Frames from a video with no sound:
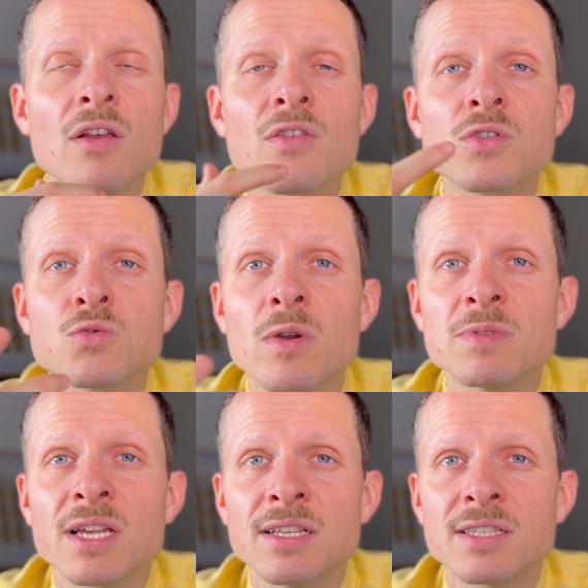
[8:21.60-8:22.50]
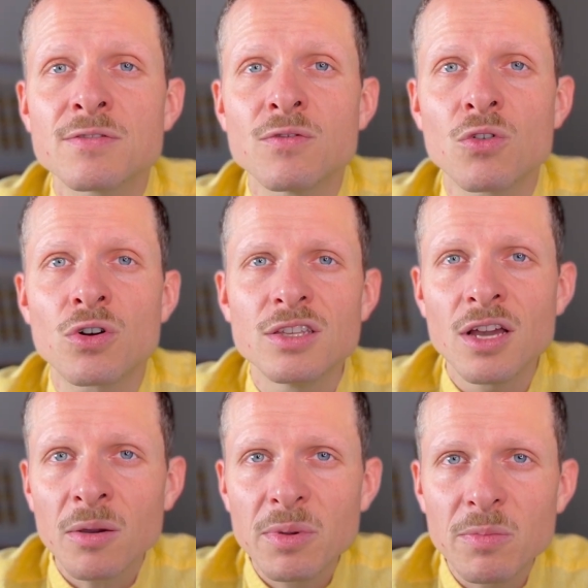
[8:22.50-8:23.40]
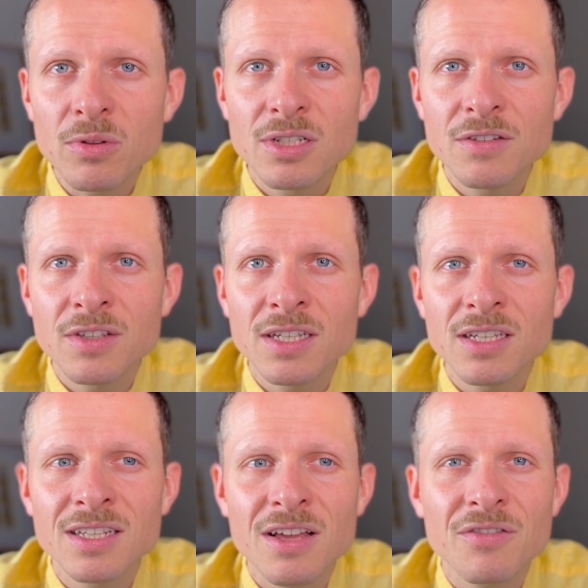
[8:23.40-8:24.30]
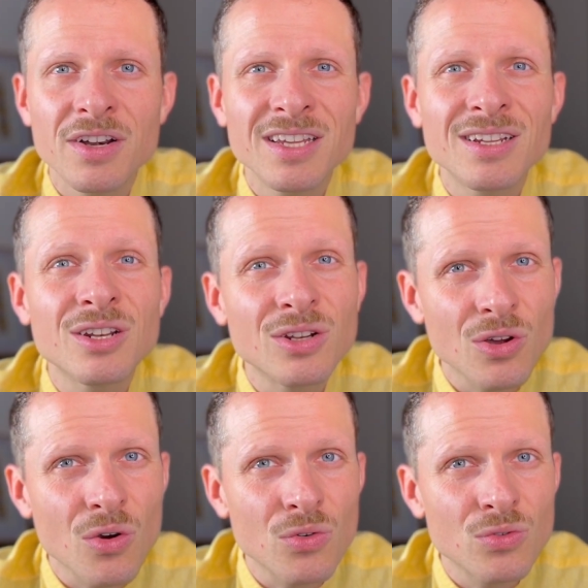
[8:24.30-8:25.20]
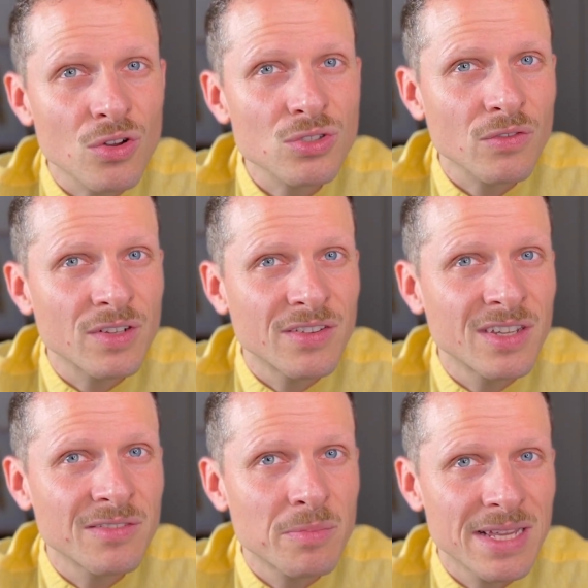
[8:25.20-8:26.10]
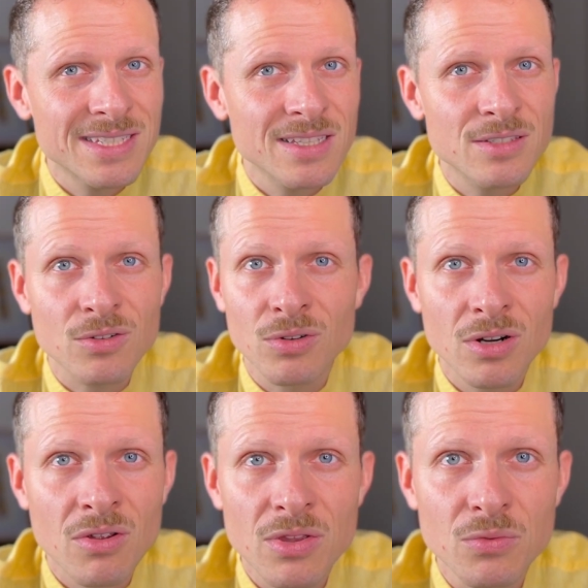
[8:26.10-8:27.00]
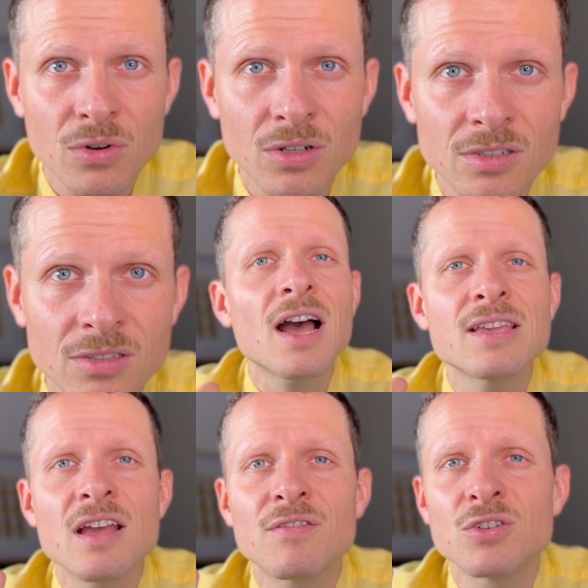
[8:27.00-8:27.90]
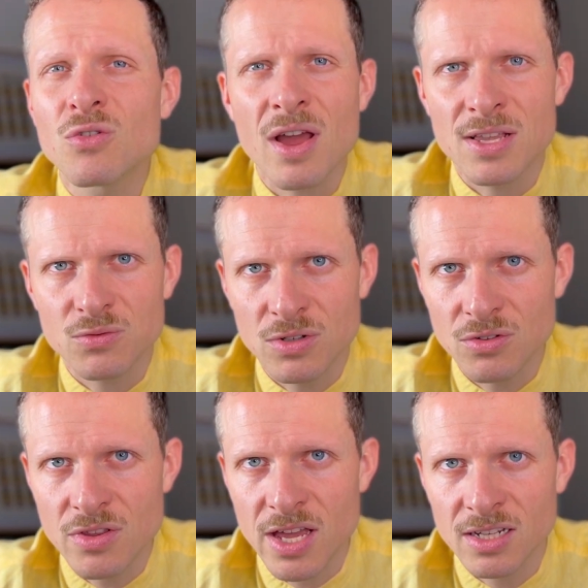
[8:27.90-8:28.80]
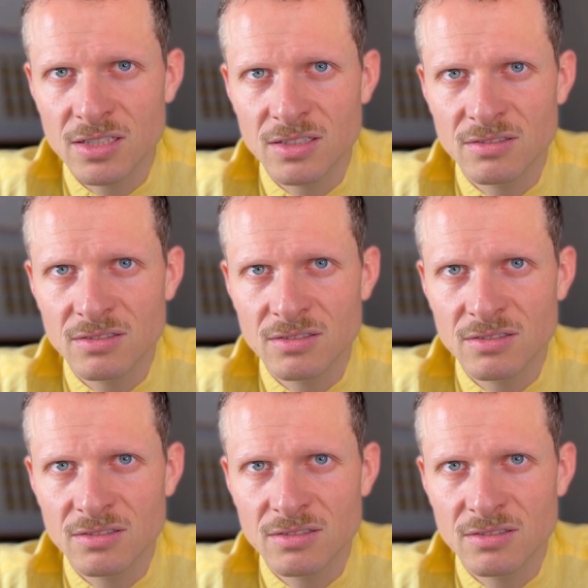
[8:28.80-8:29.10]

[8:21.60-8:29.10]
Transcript: those websites for young people living in a very low cost of living places all around the world? I have no answer to that.